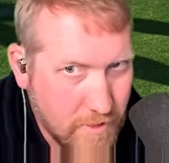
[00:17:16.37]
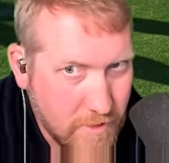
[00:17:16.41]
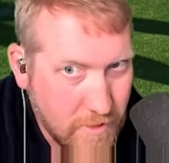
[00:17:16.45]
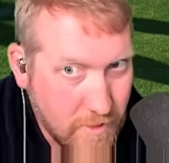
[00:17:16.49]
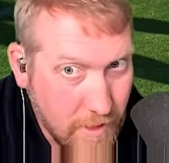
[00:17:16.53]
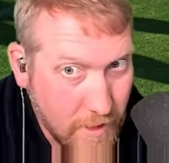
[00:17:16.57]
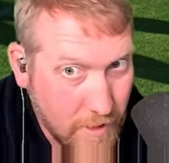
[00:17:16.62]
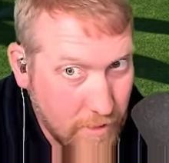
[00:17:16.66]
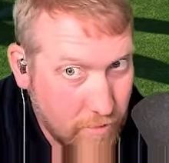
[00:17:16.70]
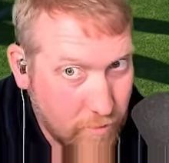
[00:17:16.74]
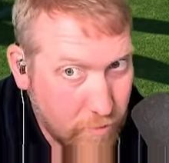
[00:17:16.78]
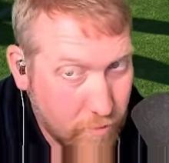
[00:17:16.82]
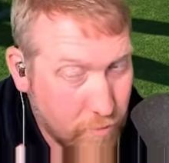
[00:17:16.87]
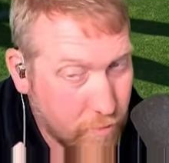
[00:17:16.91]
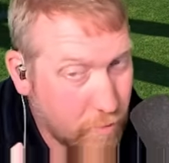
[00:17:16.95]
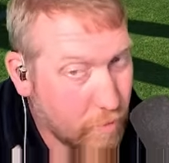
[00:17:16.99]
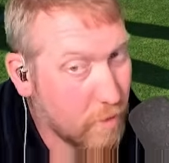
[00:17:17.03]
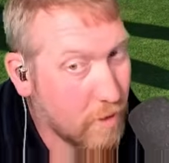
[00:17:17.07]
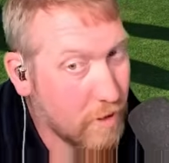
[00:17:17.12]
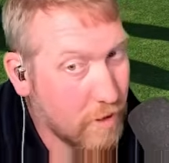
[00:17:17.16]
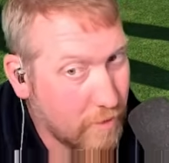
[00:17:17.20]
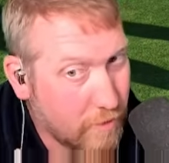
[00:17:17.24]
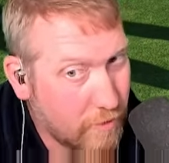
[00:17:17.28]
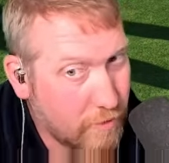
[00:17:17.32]
it's
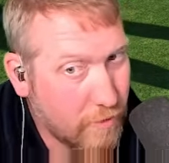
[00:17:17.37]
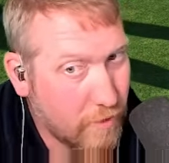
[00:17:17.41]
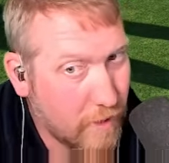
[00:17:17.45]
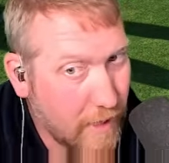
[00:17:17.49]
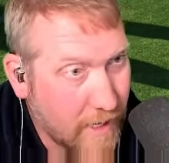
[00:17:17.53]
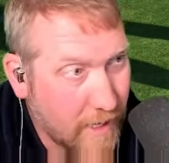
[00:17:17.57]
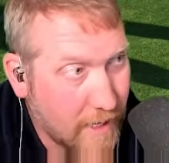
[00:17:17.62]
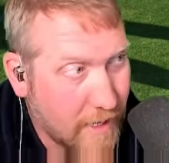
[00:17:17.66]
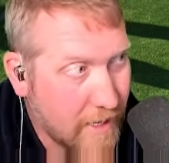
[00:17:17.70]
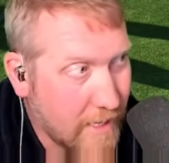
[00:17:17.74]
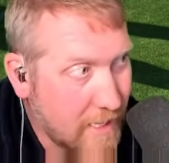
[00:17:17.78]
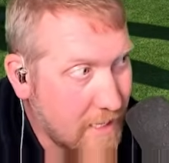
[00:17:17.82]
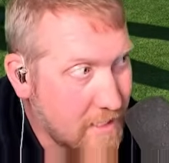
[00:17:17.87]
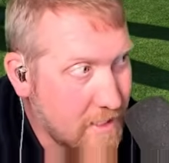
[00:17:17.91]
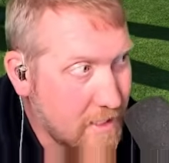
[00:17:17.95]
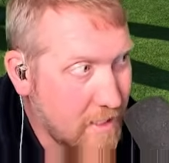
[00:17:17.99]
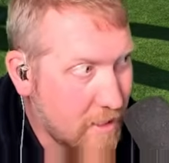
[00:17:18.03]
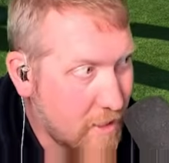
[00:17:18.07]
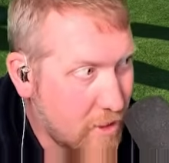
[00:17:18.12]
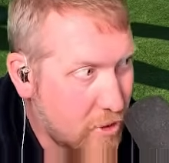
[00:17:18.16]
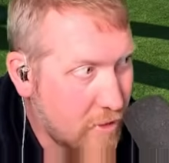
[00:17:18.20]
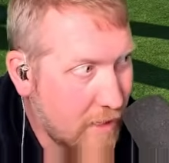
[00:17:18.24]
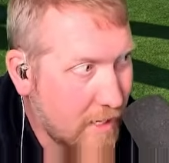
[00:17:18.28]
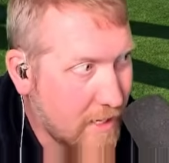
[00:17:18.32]
really fucking easy to
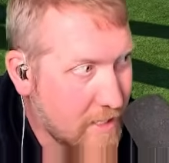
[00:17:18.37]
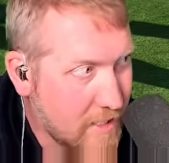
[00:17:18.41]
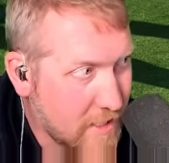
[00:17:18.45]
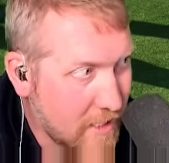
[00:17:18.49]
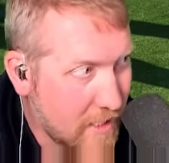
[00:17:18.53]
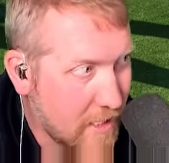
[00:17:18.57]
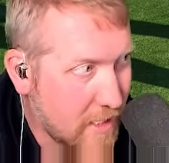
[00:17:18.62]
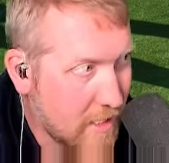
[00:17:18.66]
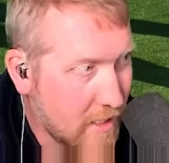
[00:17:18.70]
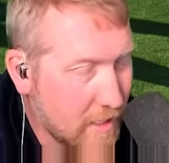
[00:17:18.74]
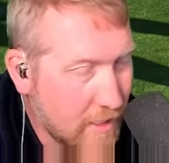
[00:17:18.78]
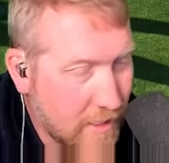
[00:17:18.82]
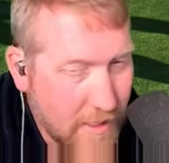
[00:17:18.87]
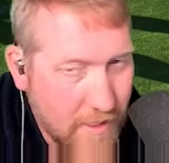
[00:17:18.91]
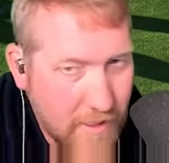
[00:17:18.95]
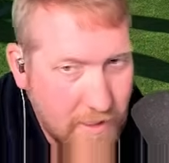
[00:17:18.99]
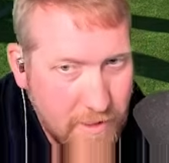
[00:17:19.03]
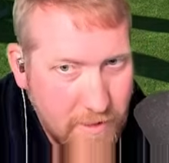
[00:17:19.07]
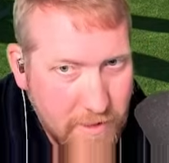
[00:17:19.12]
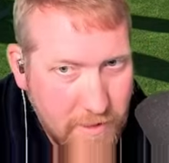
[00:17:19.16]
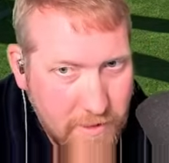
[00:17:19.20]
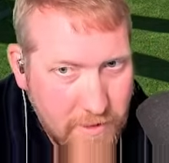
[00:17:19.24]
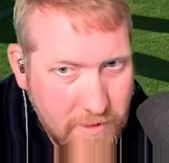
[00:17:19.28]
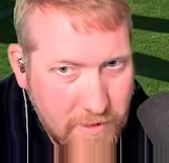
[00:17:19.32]
trace a line
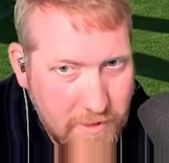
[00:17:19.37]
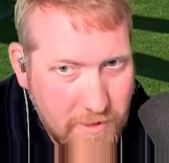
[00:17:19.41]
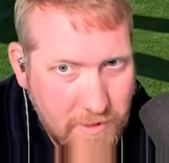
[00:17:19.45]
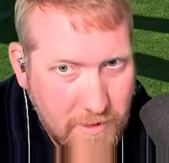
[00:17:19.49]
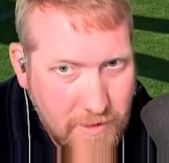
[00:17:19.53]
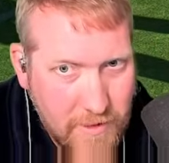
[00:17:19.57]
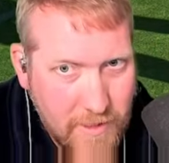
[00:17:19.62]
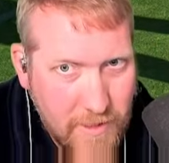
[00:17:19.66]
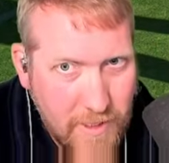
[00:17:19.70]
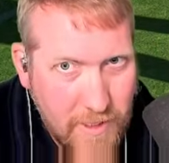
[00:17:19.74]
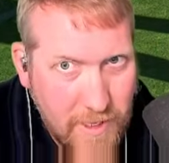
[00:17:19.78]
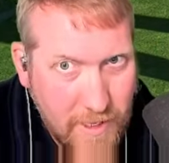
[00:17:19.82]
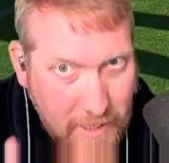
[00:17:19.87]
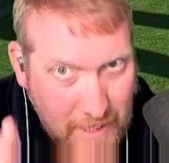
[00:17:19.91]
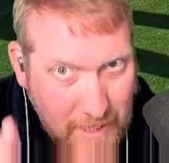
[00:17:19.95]
and